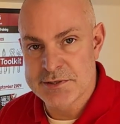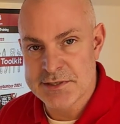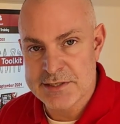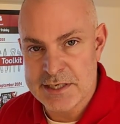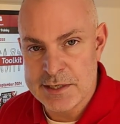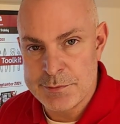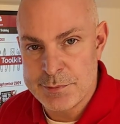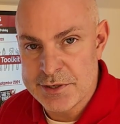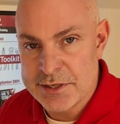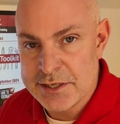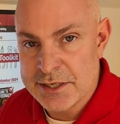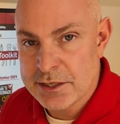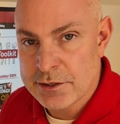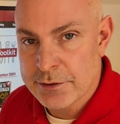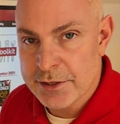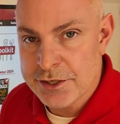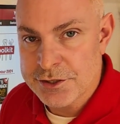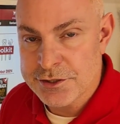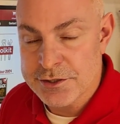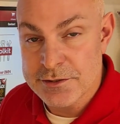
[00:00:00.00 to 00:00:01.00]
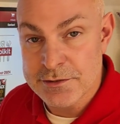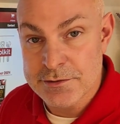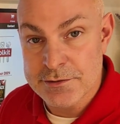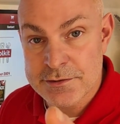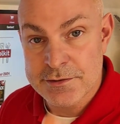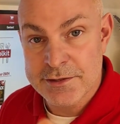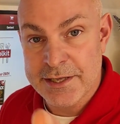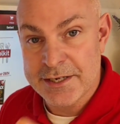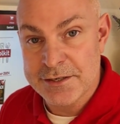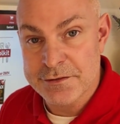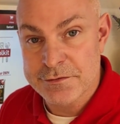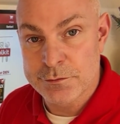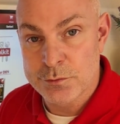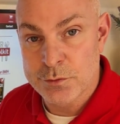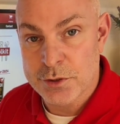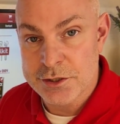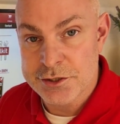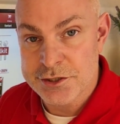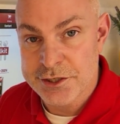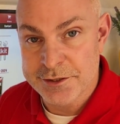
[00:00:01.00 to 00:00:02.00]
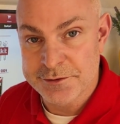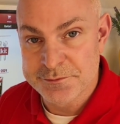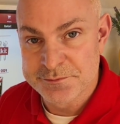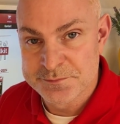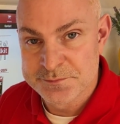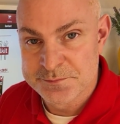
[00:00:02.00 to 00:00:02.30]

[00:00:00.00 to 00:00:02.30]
CPD questions. Thanks for watching.